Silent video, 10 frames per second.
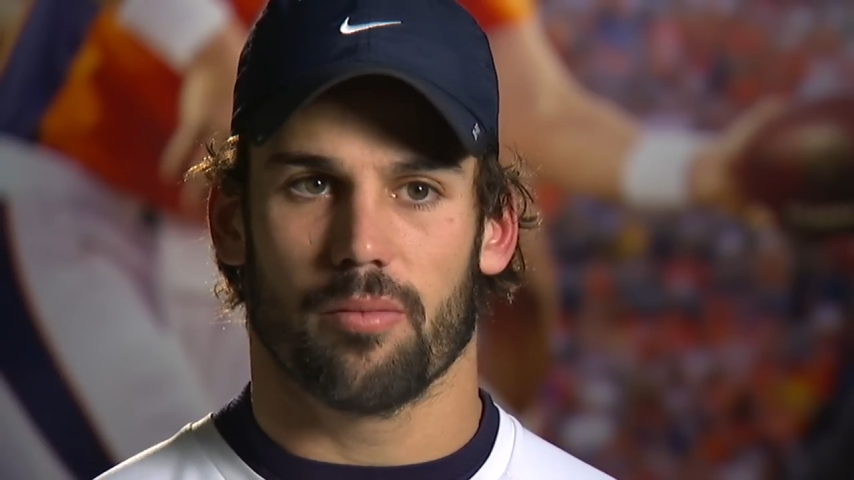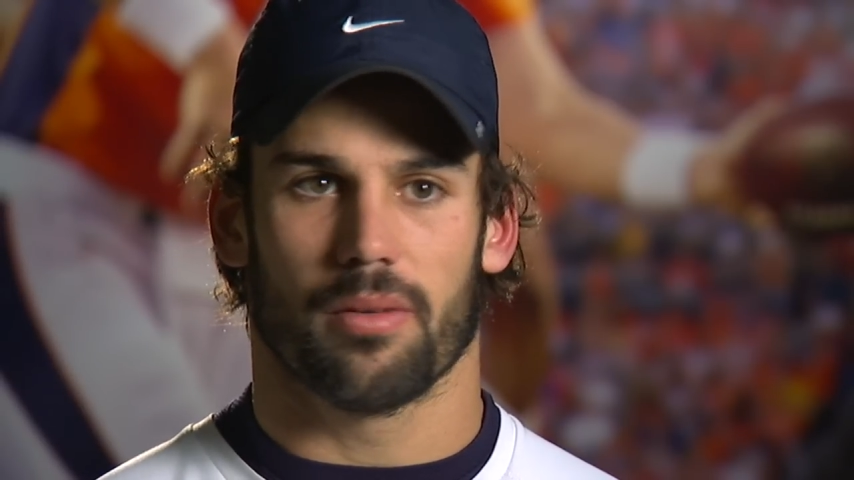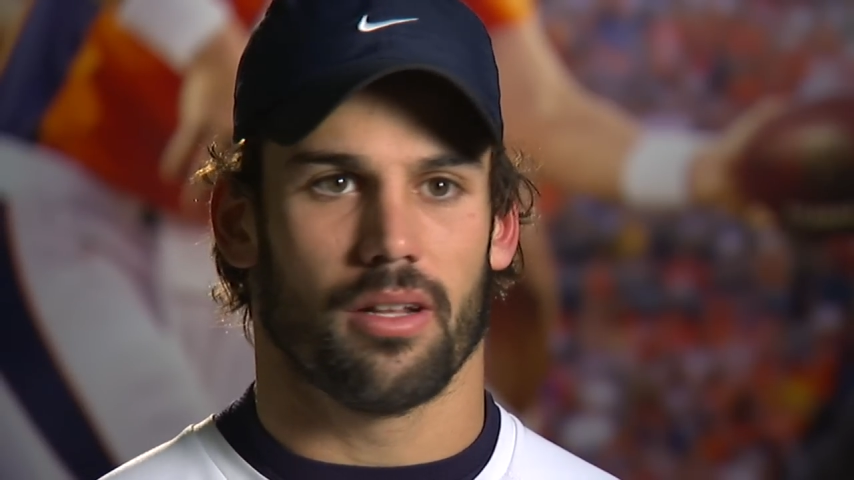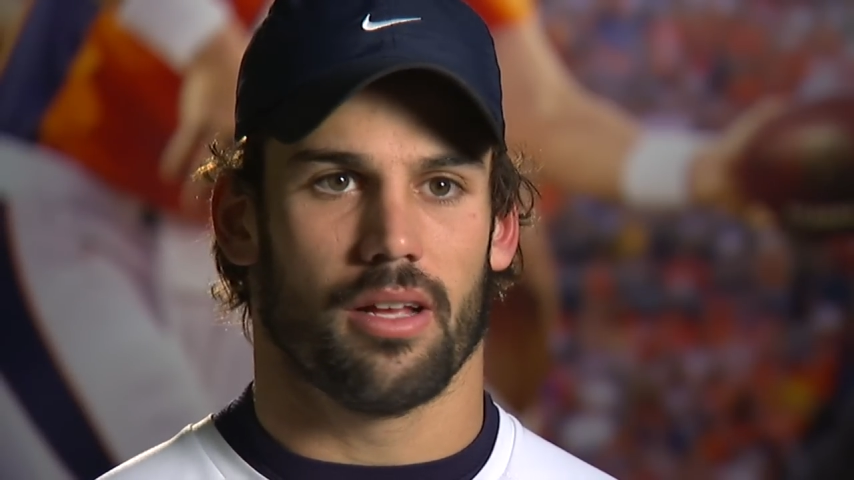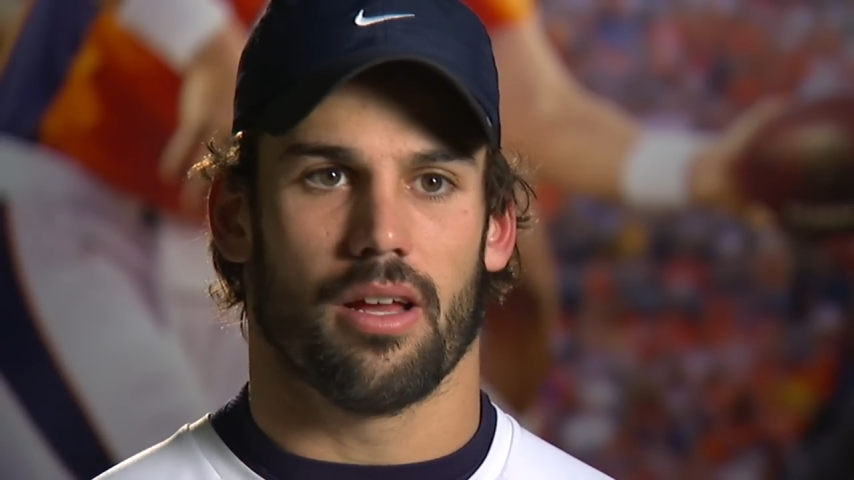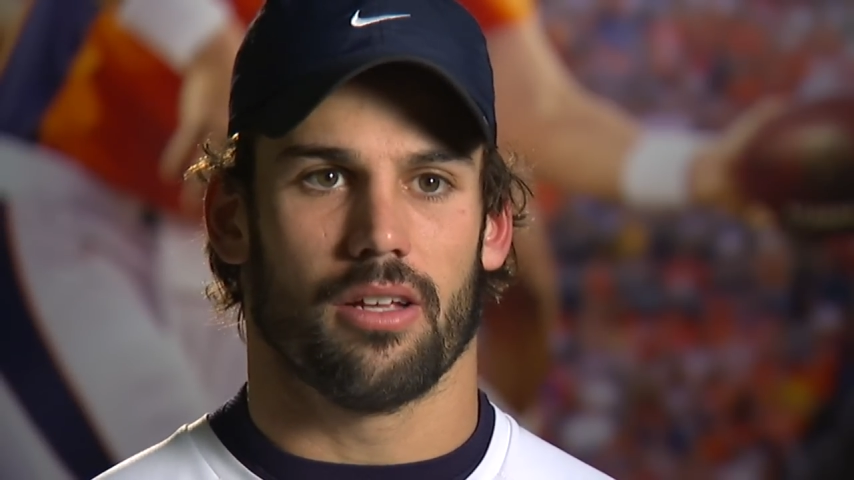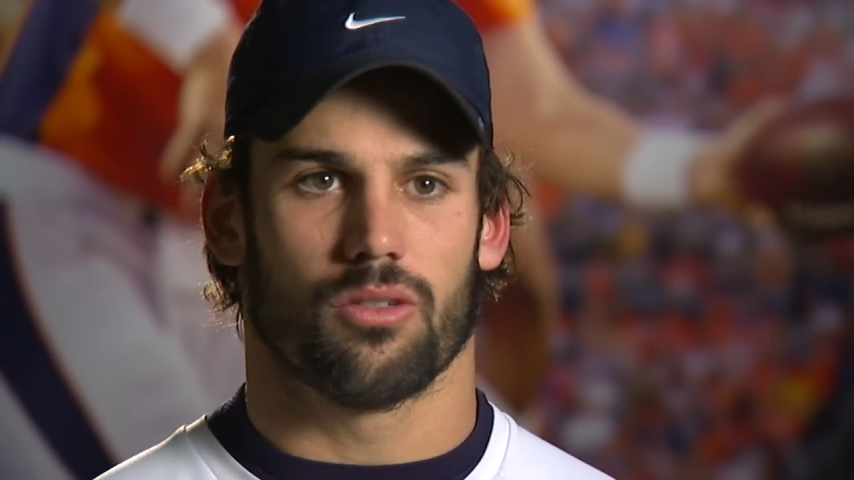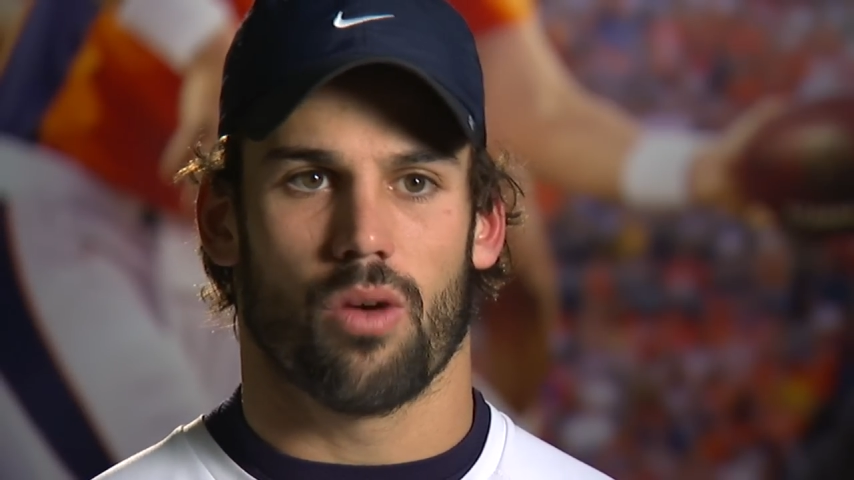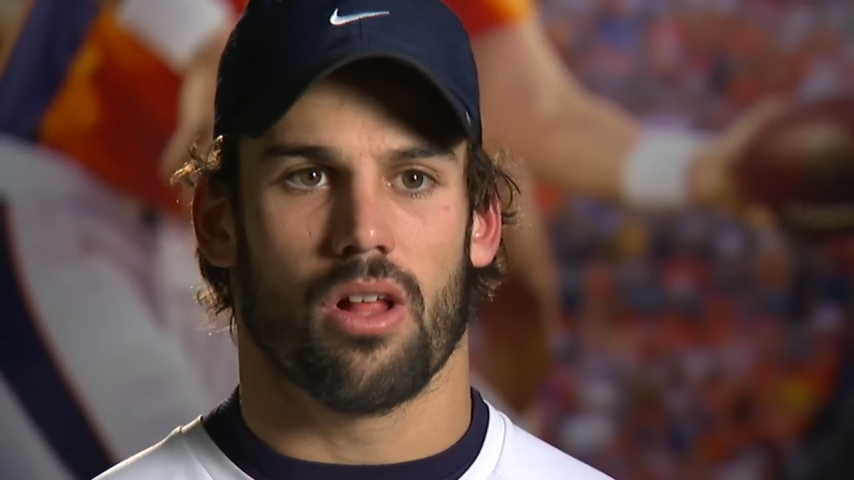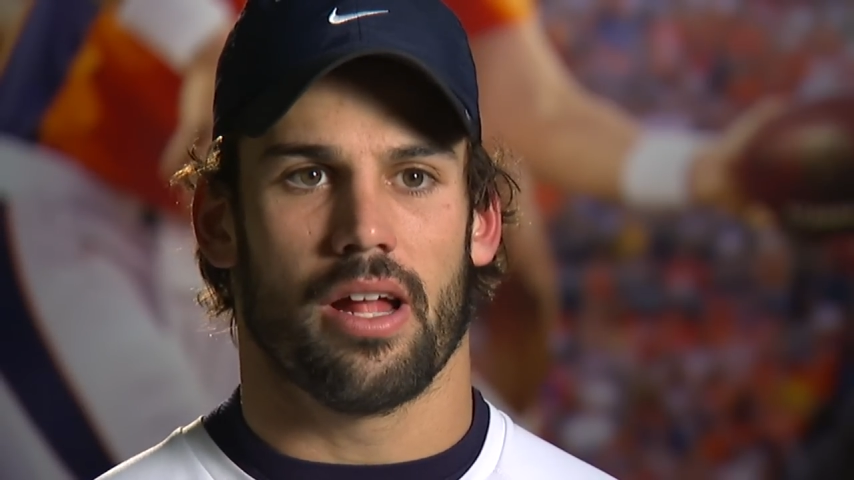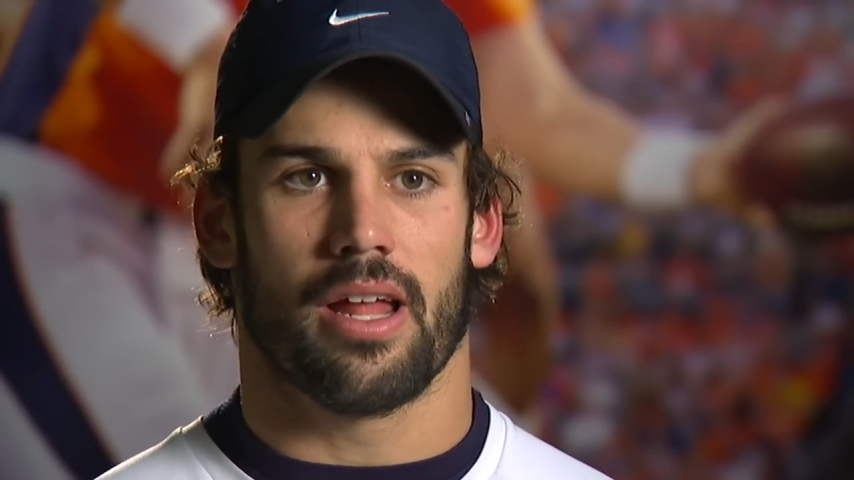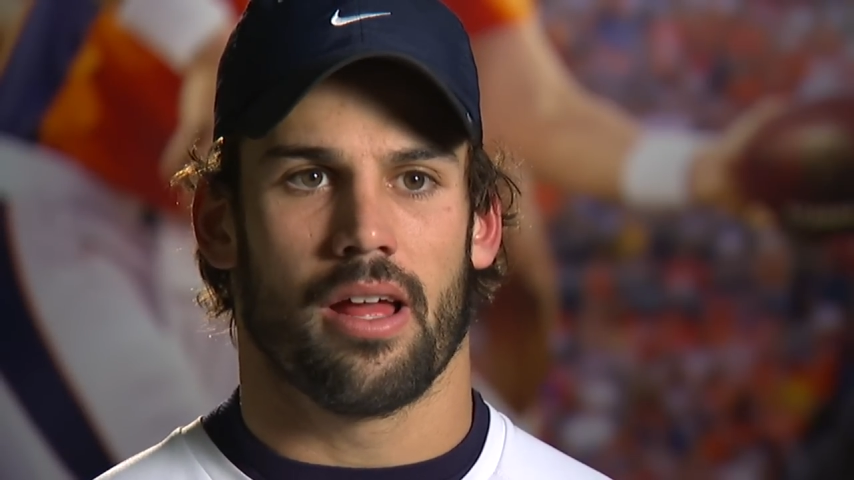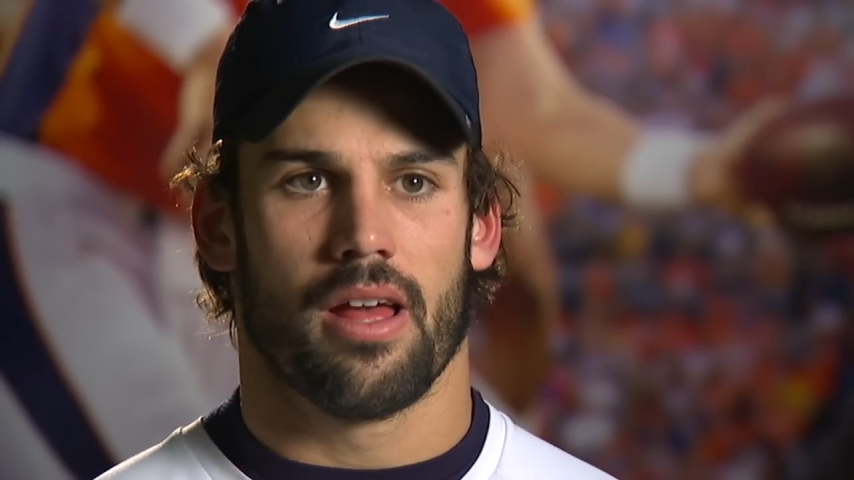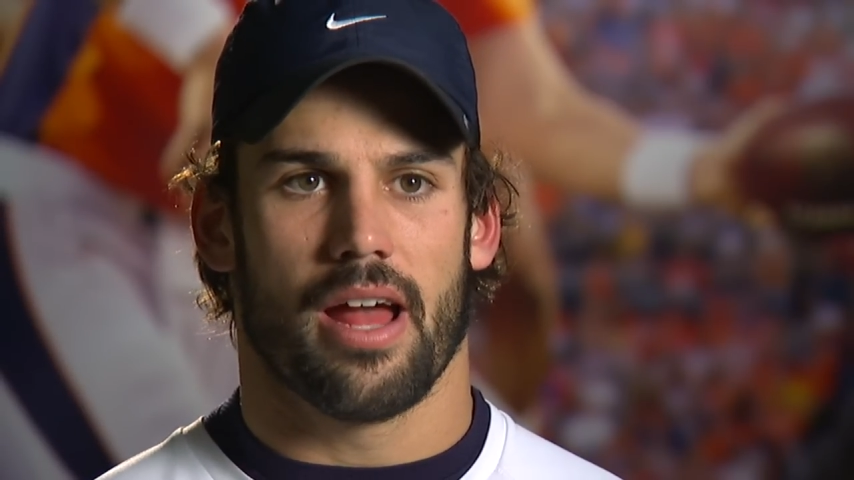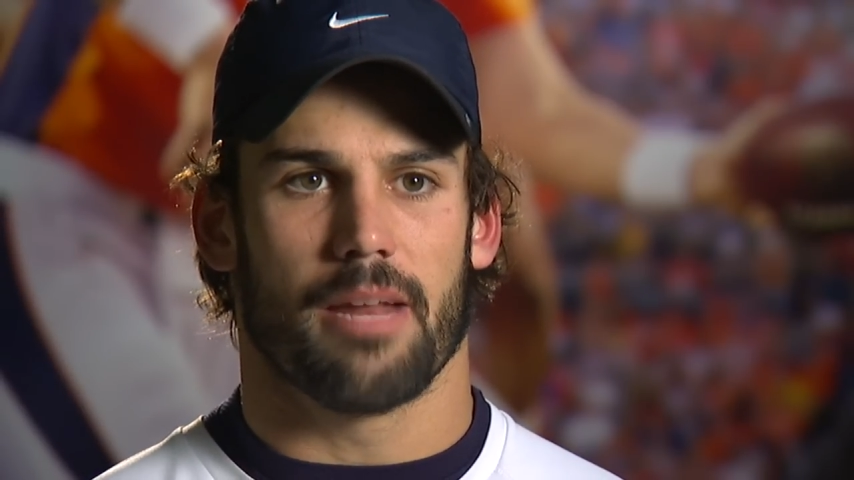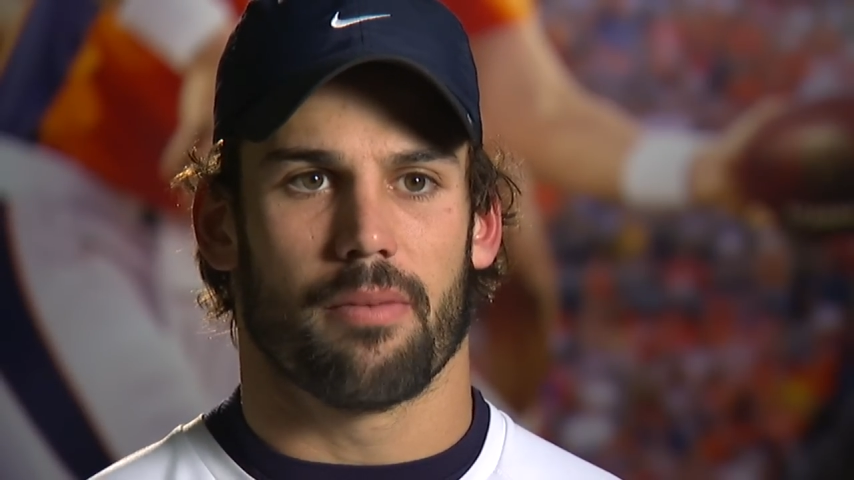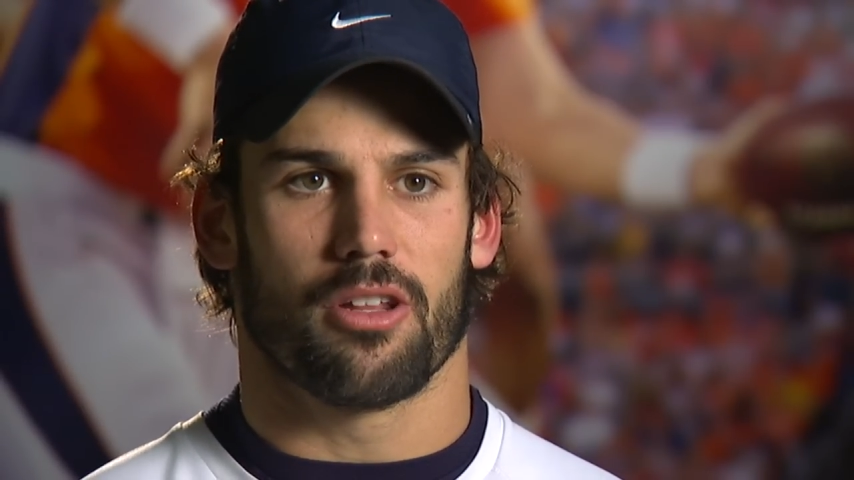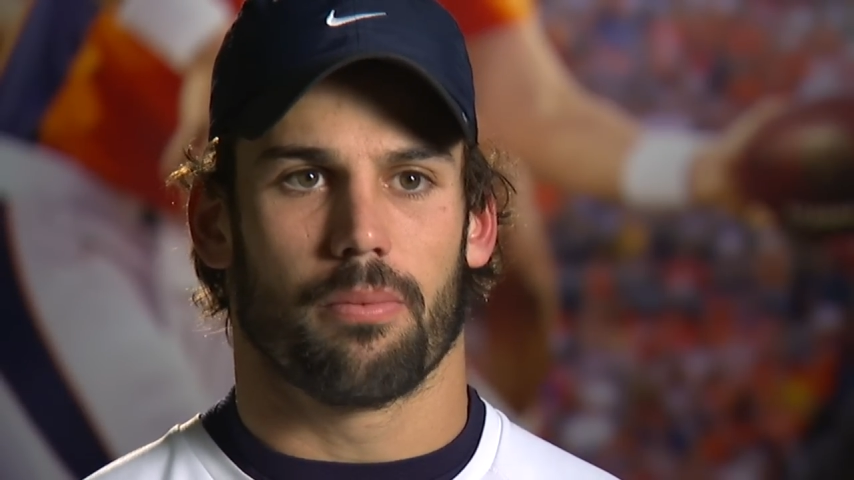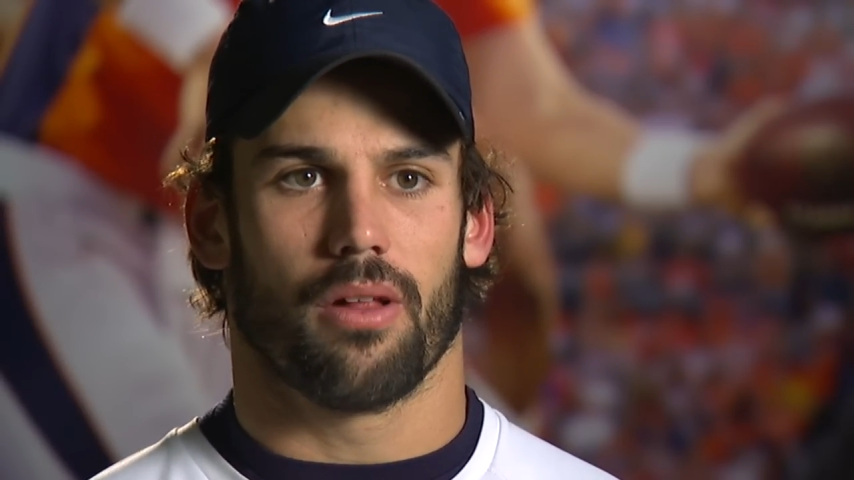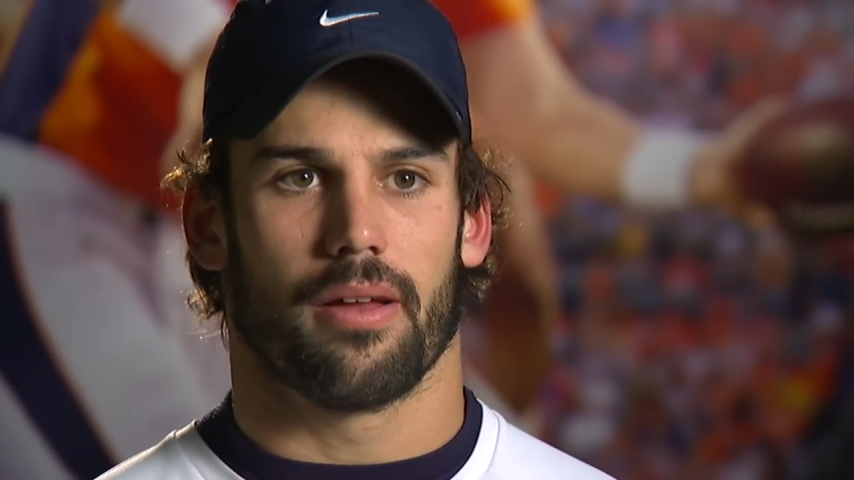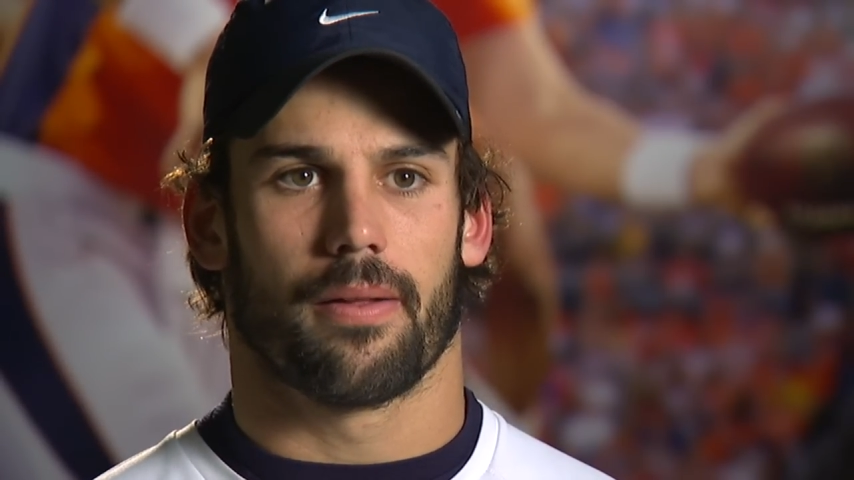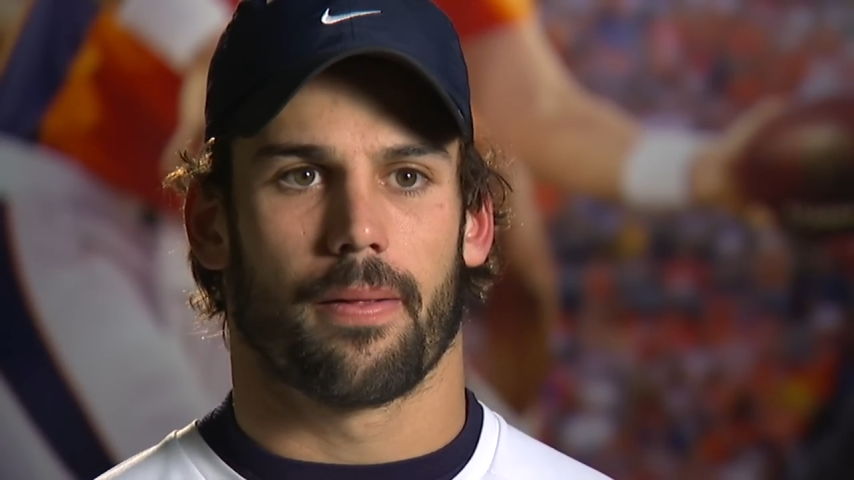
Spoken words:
but as well at anybody you play.